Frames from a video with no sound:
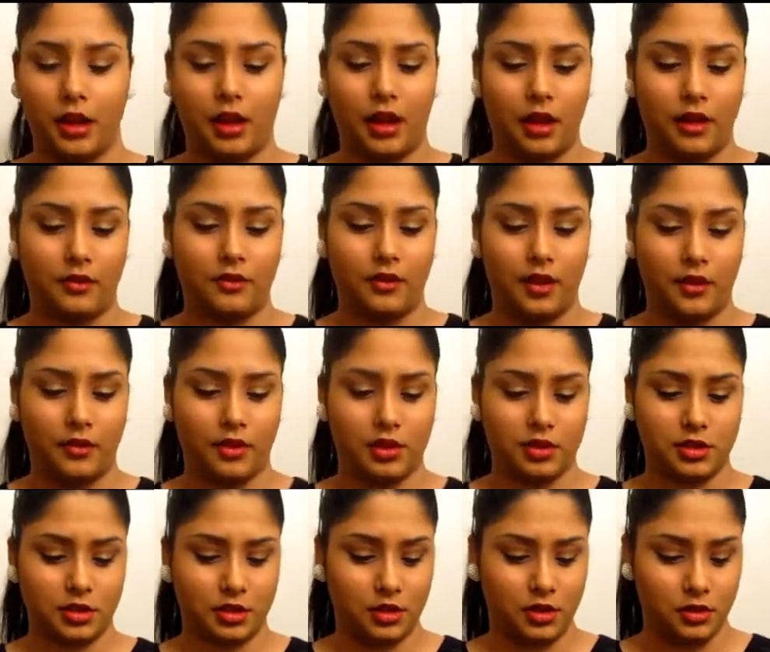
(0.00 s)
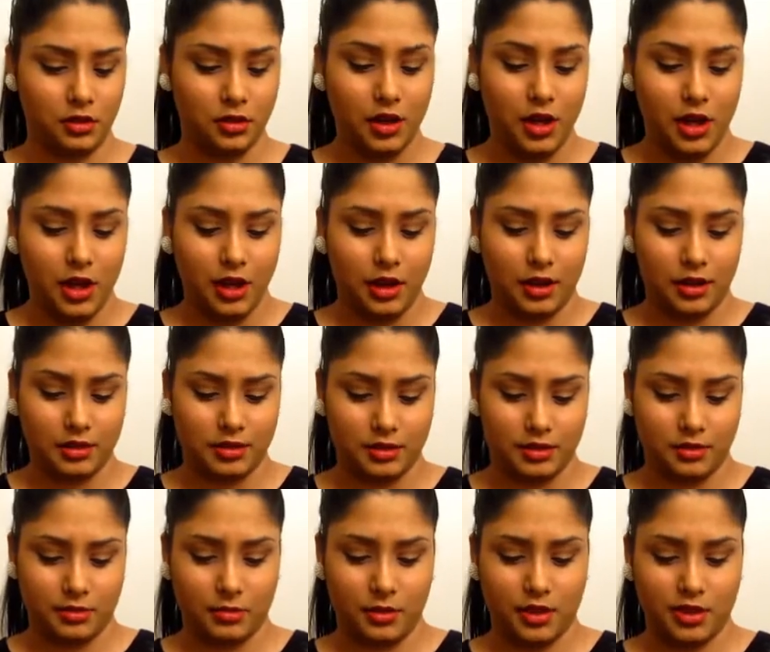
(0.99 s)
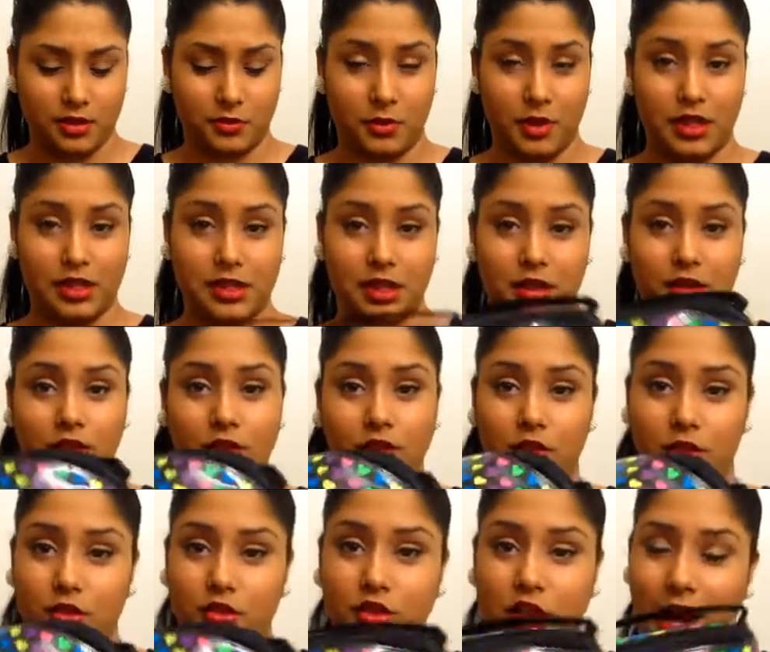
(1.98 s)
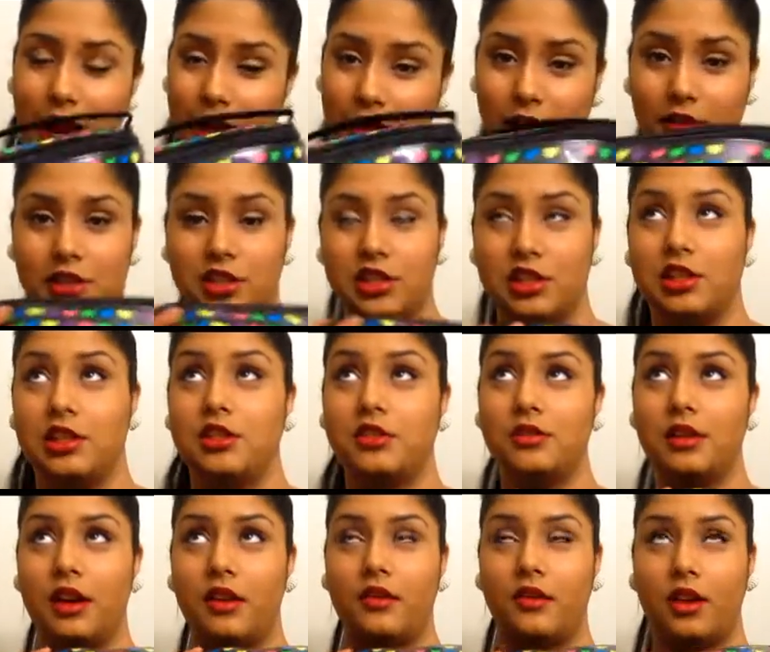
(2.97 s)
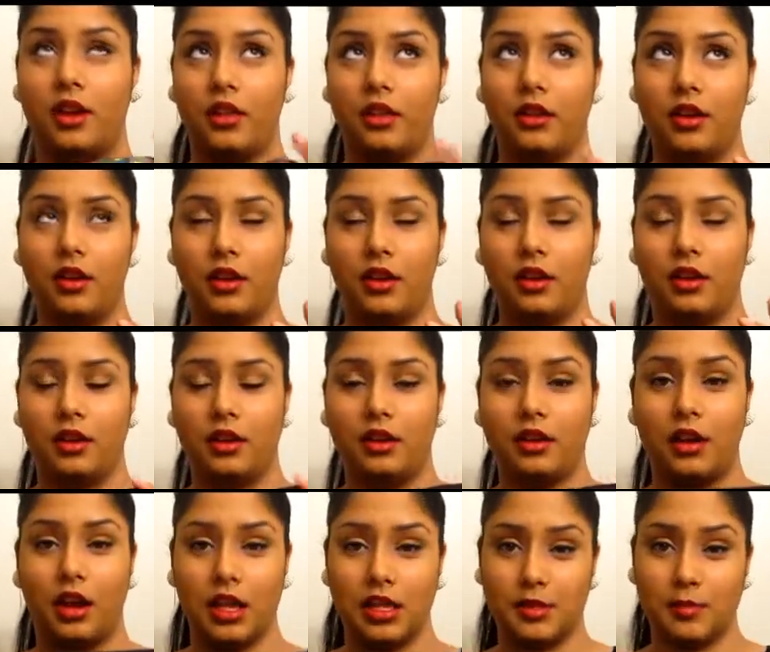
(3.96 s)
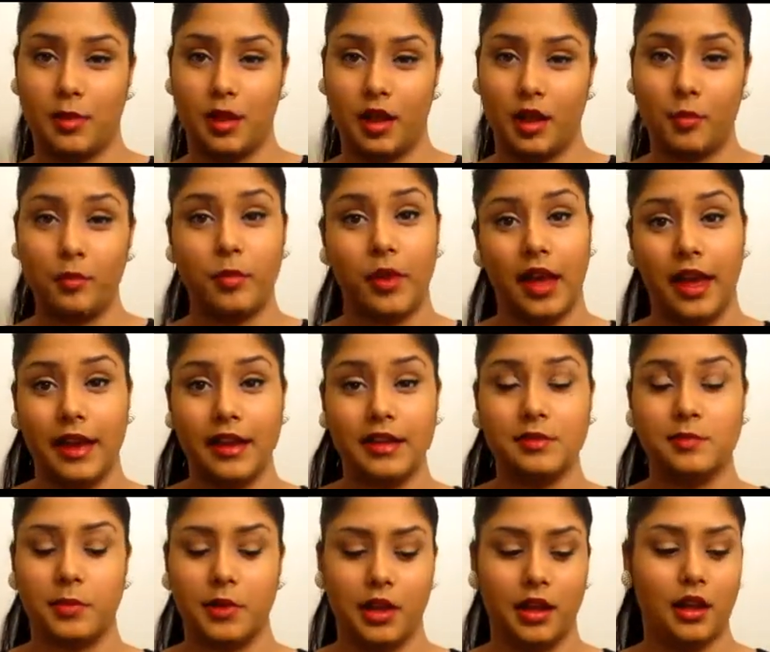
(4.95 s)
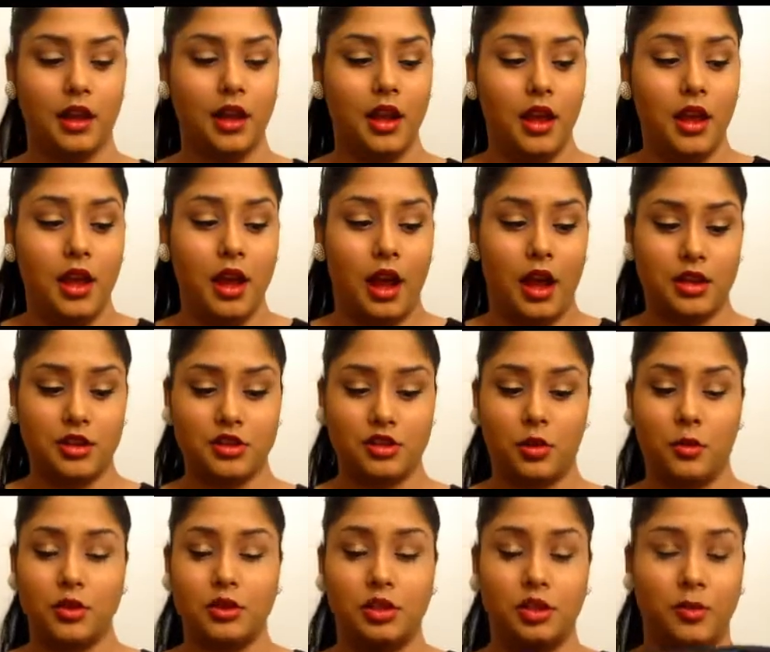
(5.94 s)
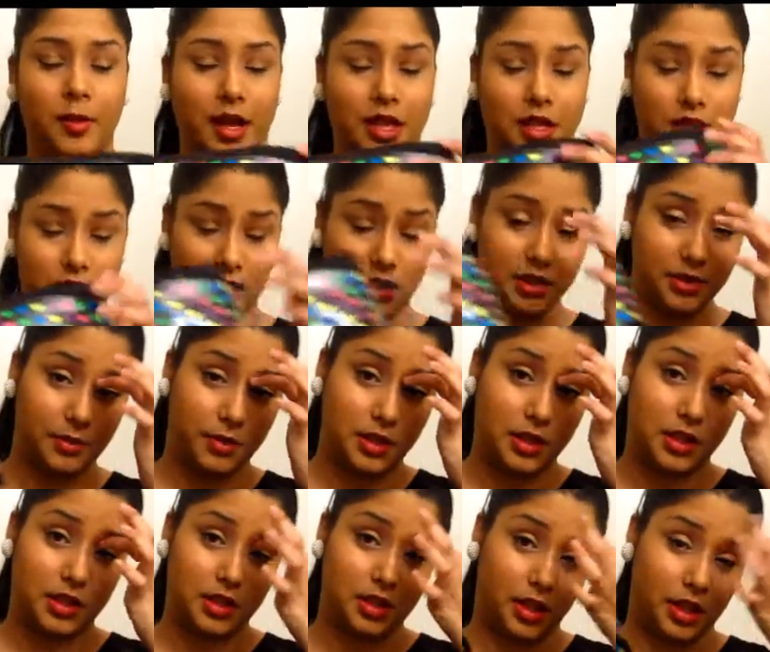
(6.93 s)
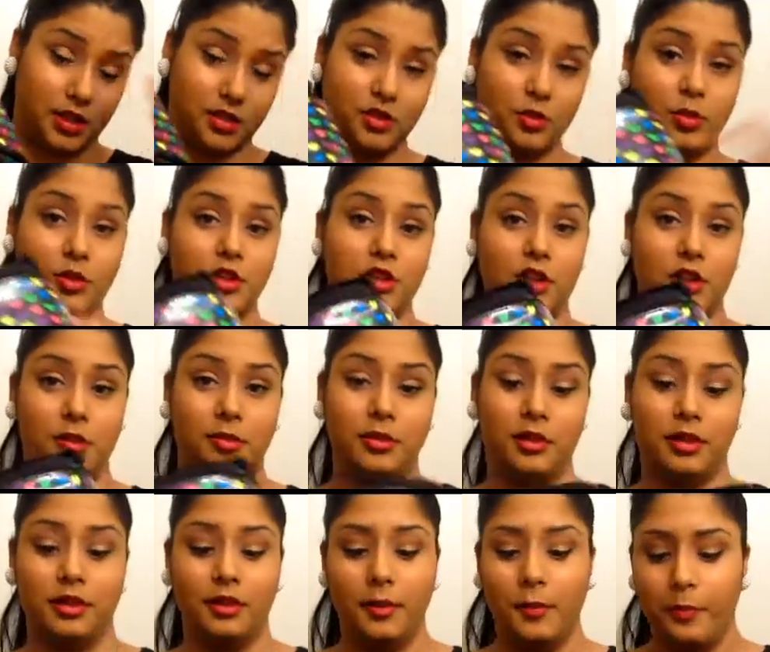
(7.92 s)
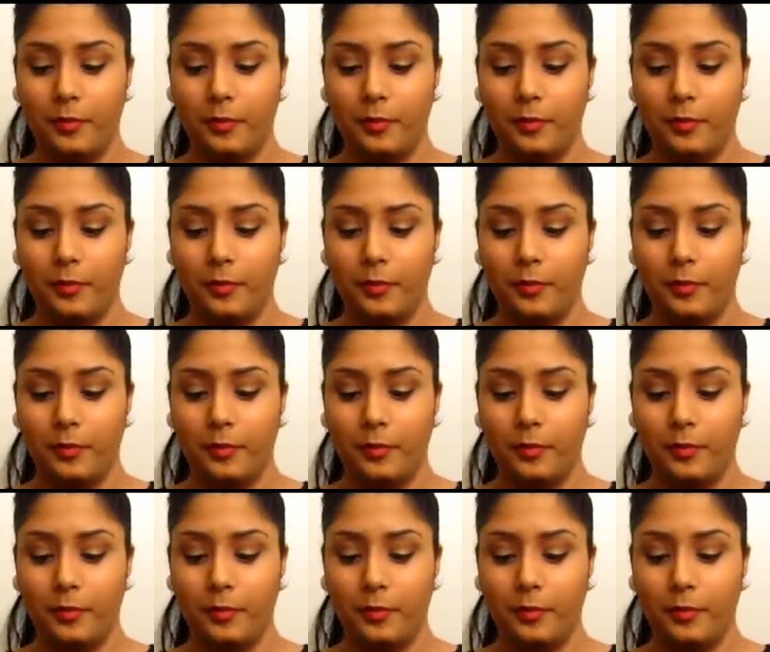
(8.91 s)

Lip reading: it 5 years ago is the reason why it's like a little childish. And I do have other cosmetic bags, but I just always go back to this one. It's like super durable